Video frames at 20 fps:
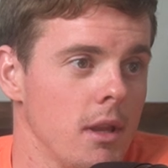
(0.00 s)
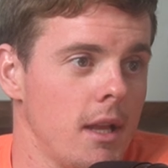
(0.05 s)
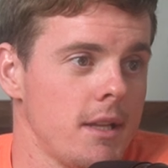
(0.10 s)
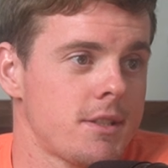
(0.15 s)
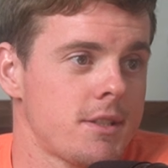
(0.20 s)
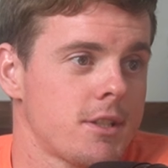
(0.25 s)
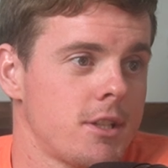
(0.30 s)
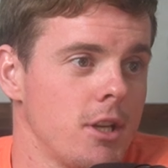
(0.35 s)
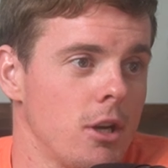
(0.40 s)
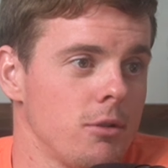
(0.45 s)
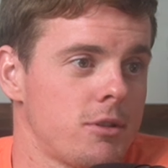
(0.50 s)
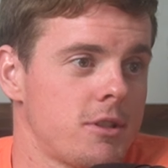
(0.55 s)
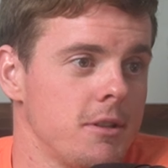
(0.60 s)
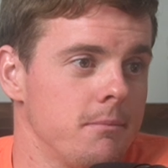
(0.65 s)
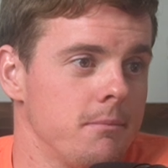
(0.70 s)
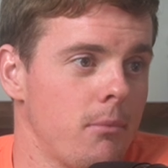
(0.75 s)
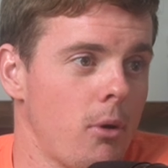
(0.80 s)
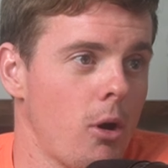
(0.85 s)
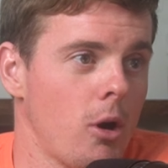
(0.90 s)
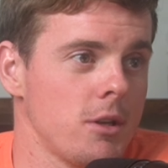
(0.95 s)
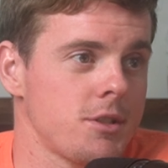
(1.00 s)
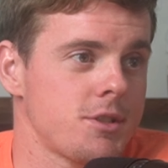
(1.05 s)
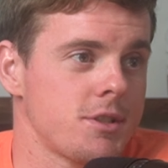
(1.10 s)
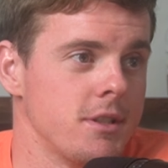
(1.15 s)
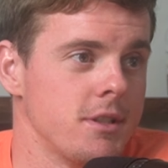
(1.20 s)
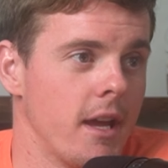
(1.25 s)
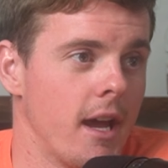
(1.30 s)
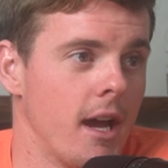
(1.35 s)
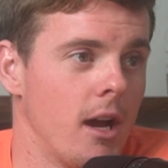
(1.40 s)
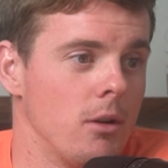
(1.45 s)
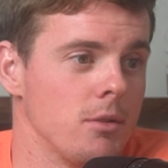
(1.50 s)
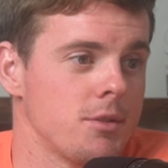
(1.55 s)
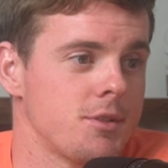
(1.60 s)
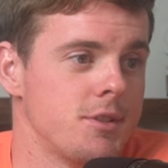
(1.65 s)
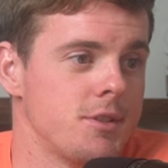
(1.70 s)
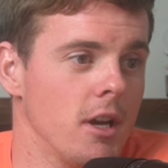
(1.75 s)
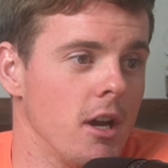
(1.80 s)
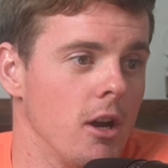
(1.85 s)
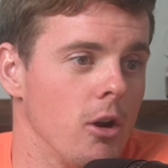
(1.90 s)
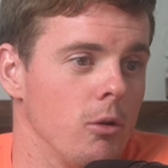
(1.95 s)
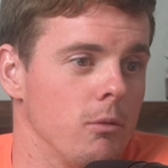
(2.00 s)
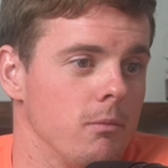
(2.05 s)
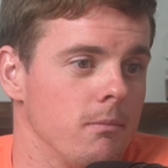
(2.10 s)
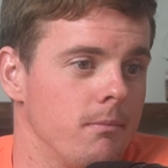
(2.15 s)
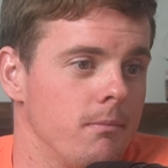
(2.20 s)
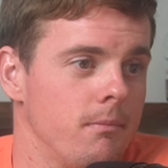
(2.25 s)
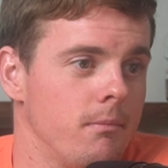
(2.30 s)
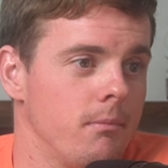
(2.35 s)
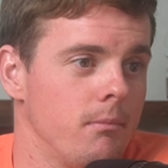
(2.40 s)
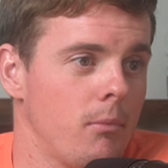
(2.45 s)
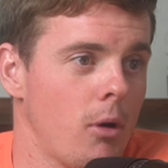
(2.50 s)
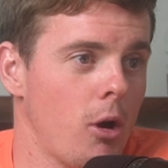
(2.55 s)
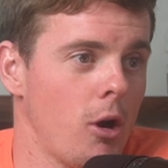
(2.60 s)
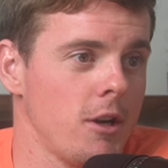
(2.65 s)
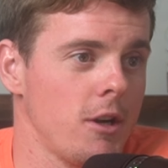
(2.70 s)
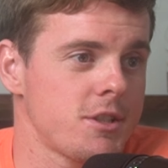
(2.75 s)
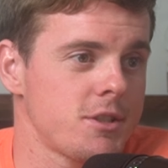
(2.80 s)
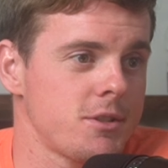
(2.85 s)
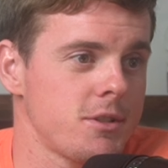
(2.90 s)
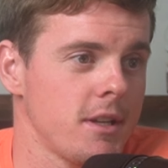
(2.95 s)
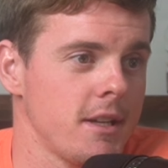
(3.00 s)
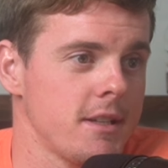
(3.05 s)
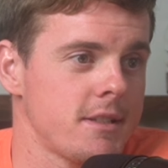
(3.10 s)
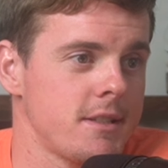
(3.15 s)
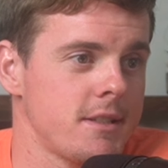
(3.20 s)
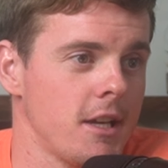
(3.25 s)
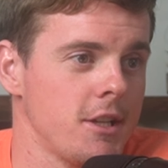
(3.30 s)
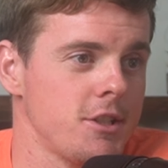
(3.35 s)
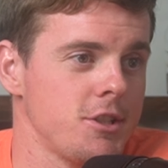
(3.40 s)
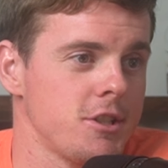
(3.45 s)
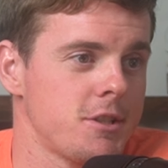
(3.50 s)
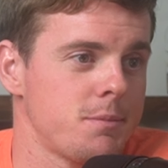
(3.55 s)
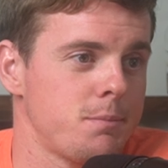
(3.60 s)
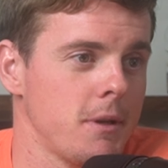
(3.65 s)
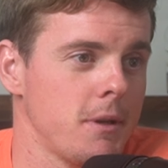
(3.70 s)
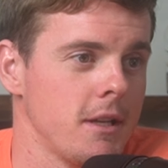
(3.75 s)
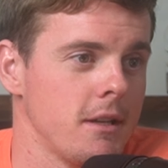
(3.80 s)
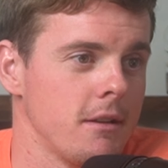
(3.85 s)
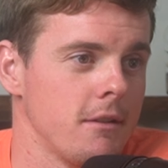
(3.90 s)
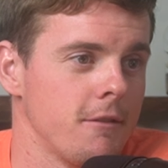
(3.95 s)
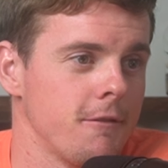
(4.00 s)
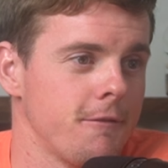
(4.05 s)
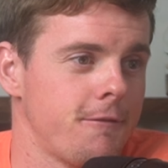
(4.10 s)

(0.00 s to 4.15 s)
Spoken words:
Let's go to March now. So March, it says you spent